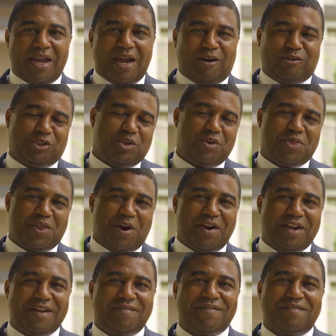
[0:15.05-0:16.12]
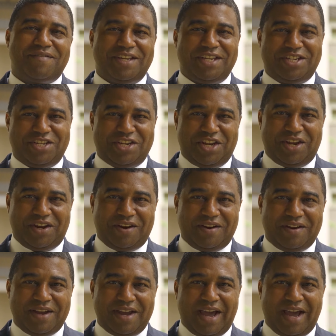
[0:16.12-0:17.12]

On June 30th of this year,